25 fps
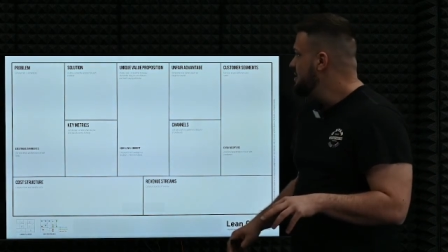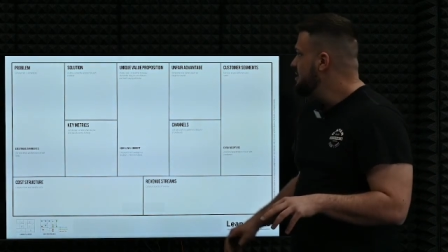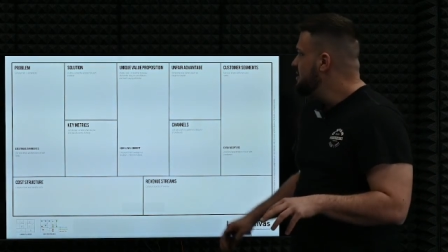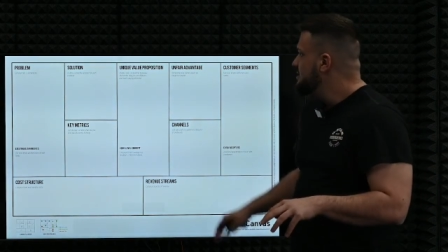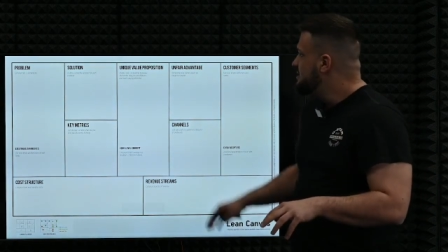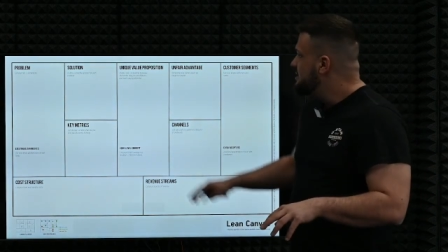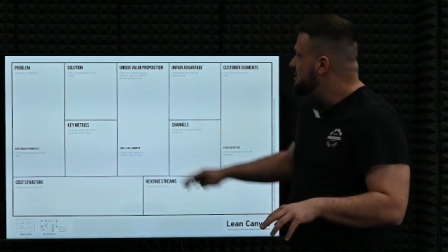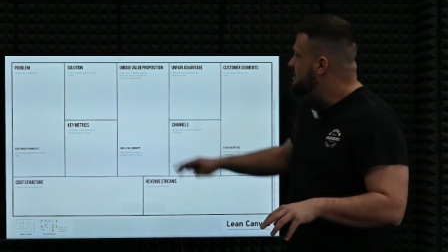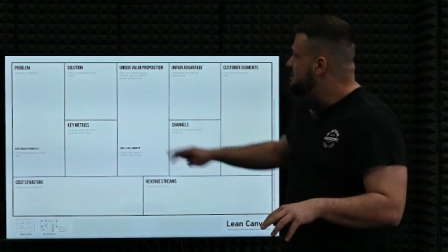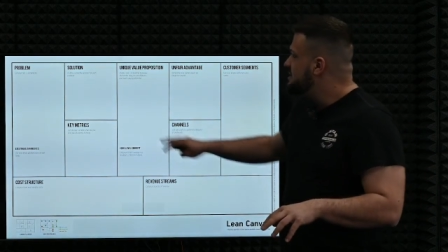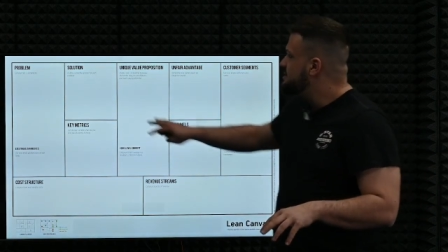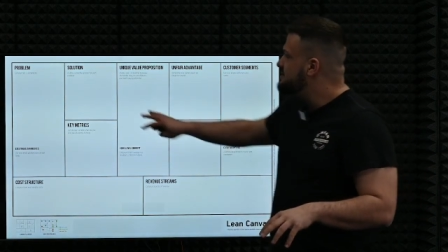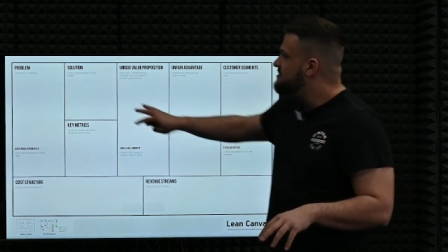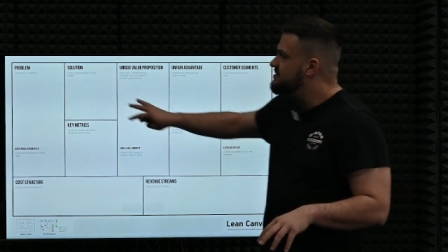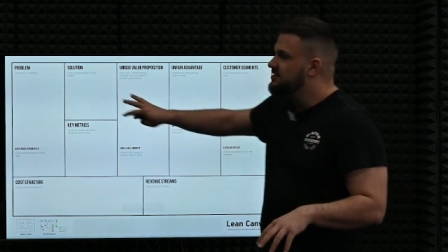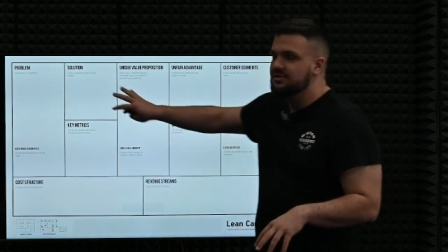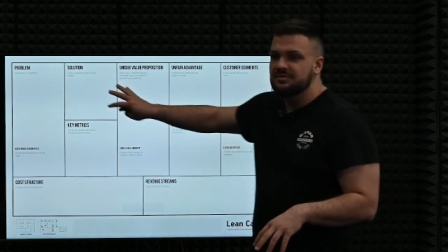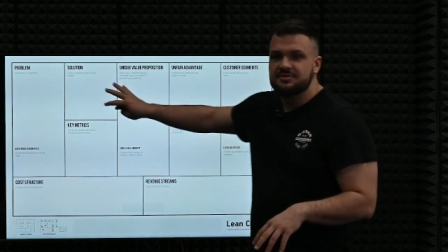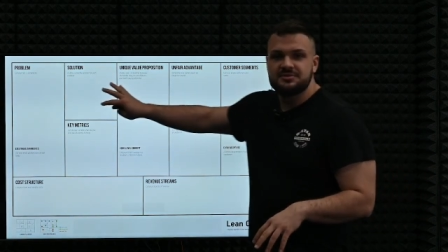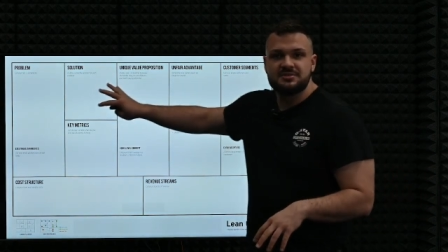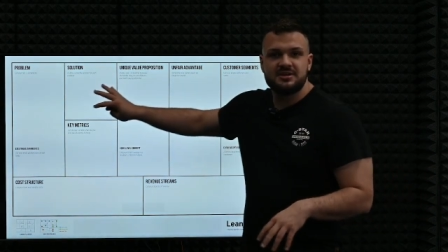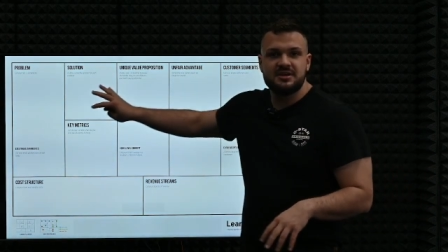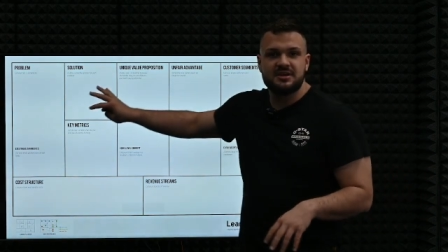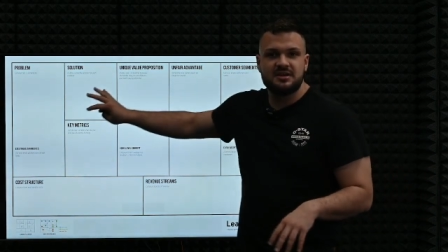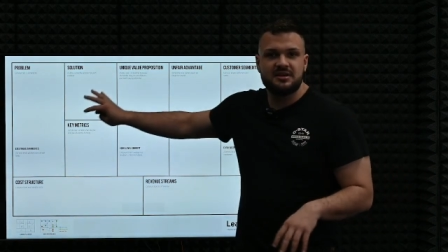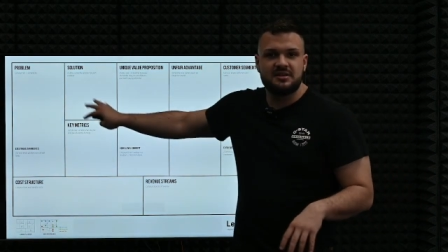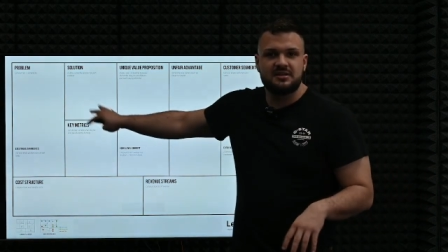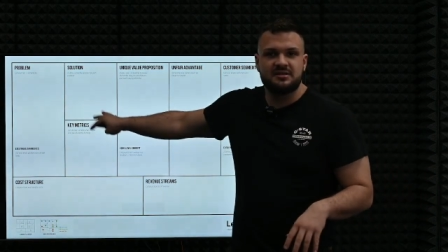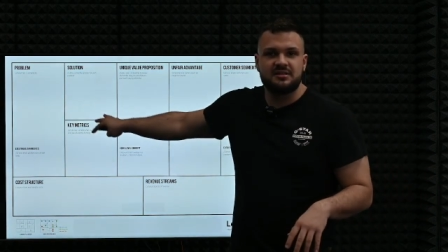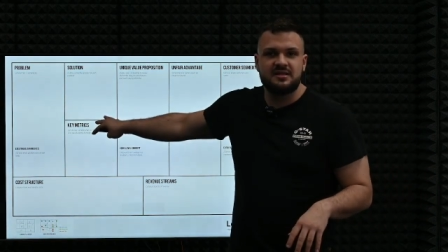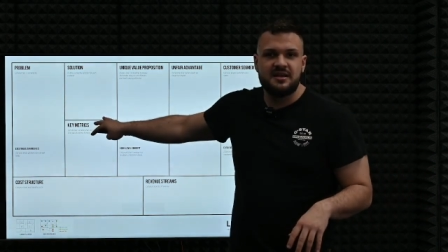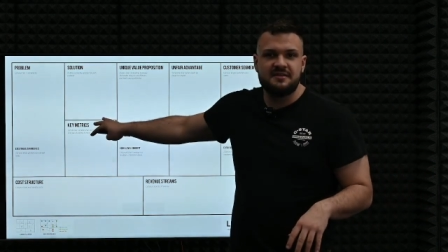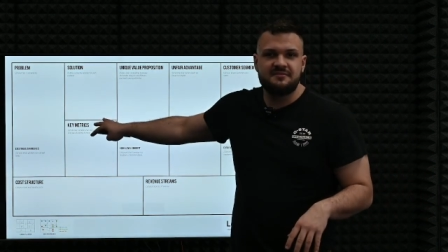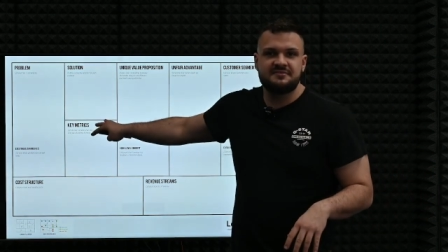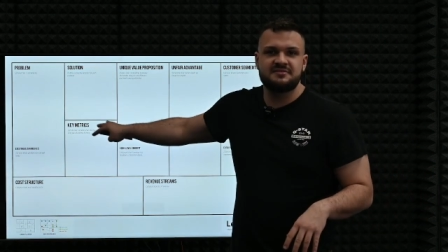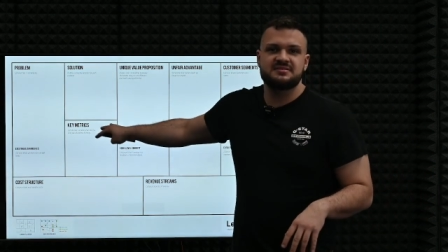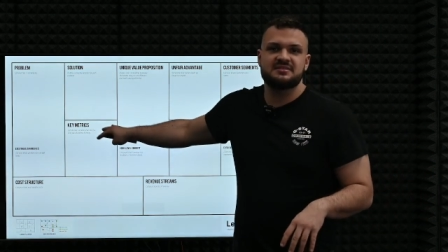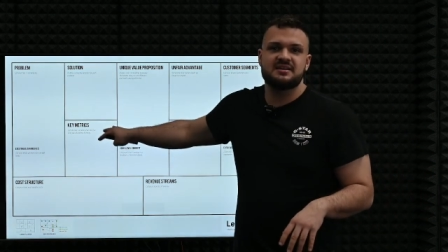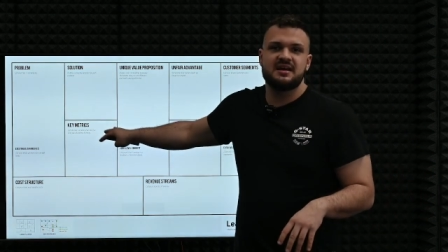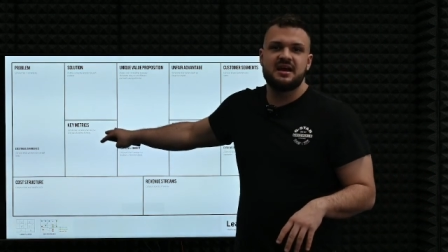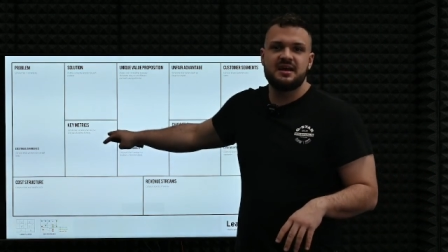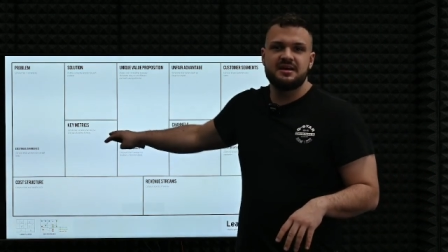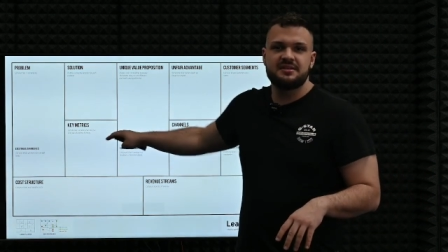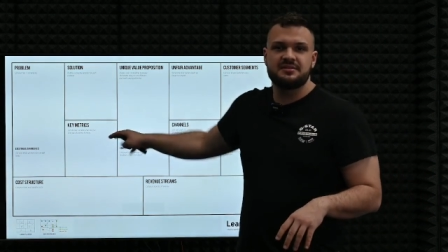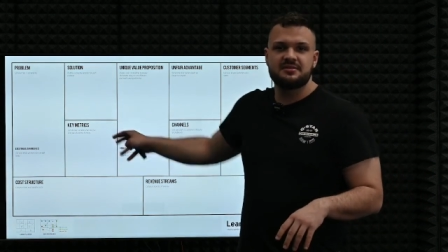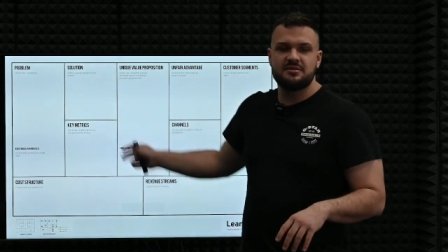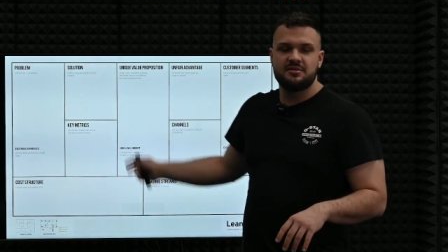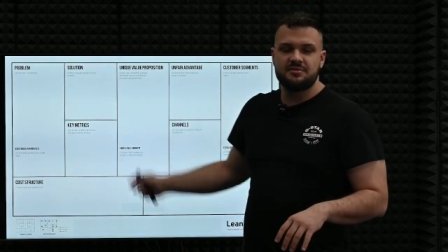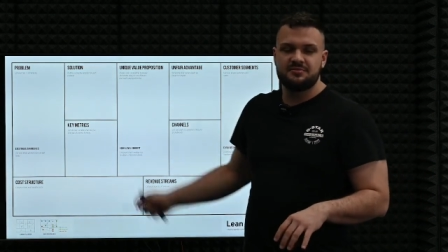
that is on the left side of the